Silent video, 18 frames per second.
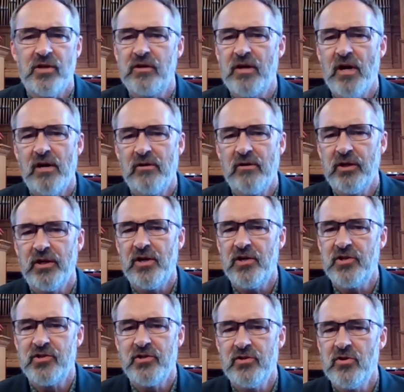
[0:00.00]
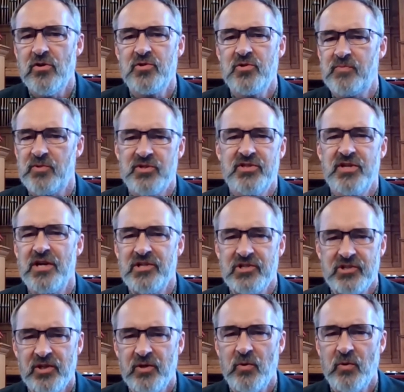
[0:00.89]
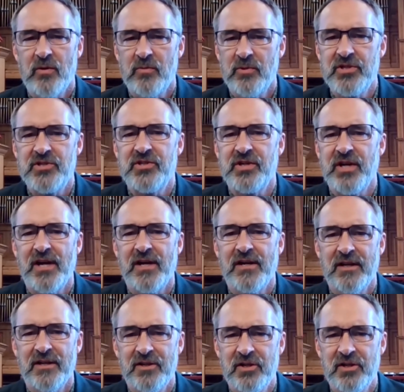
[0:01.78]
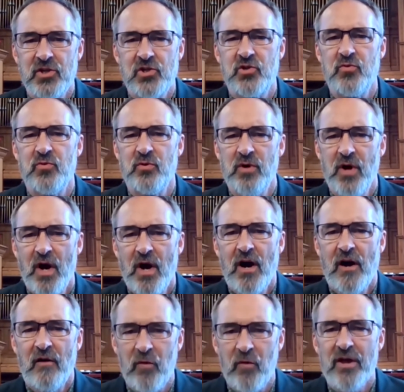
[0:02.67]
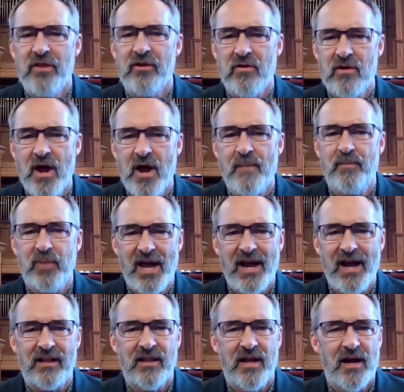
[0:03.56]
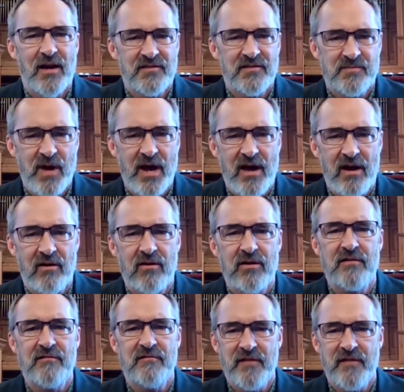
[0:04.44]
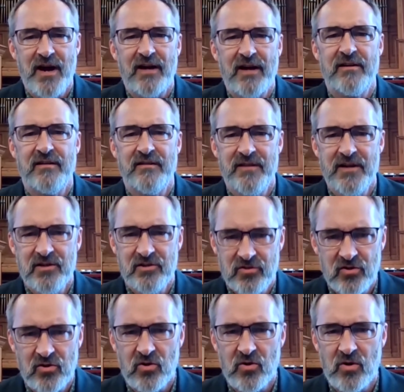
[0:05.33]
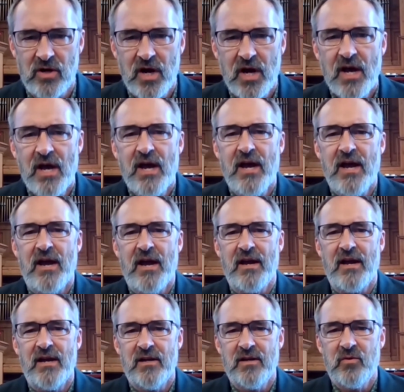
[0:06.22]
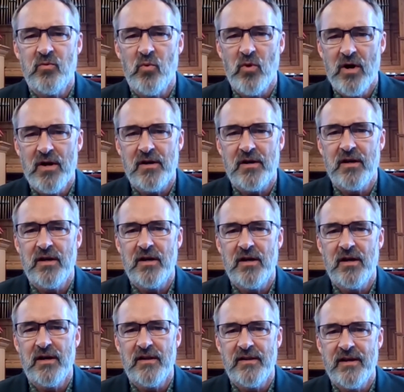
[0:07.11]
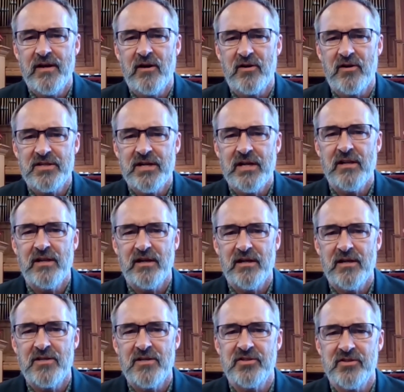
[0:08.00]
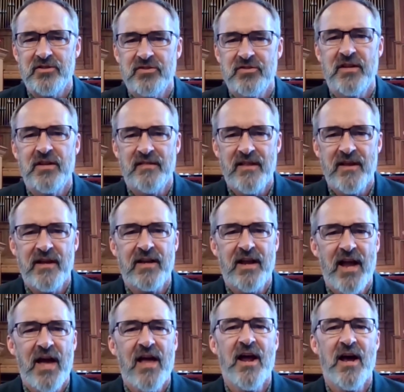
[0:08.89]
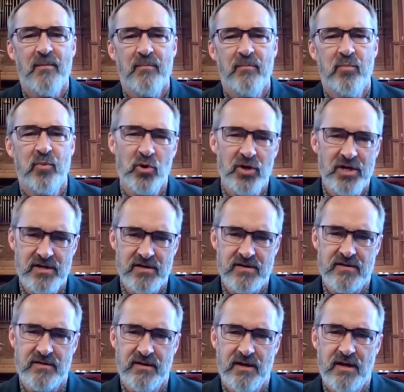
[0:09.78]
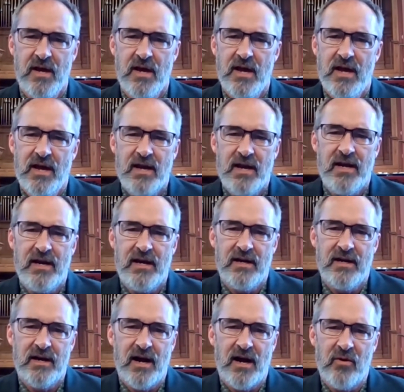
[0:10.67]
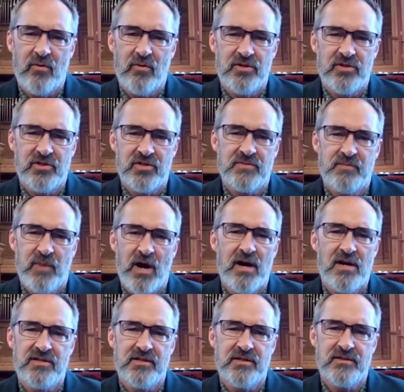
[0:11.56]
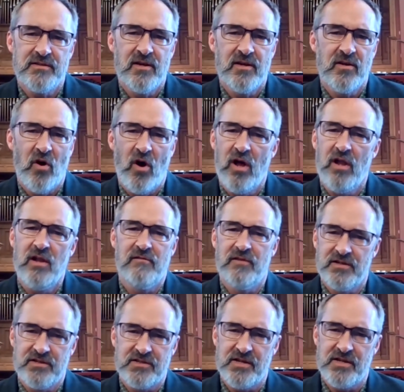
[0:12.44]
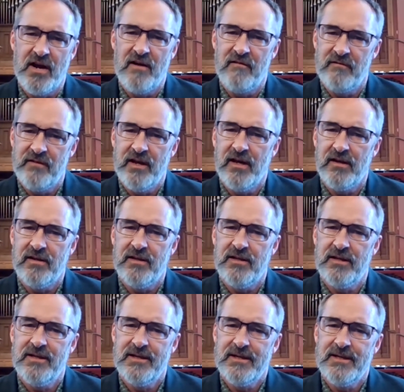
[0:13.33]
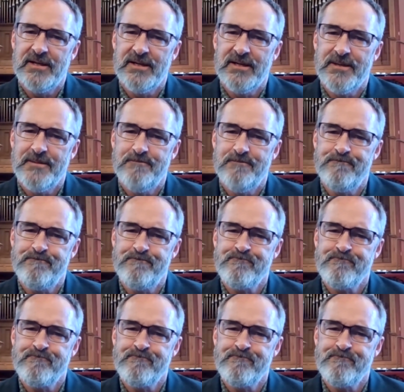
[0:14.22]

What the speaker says: our congregation knows precisely where we stand on the issue of whether or not Black Lives Matter. In fact, they do. And what they are telling us is that they cannot breathe. And I would just posit that all of us have that, are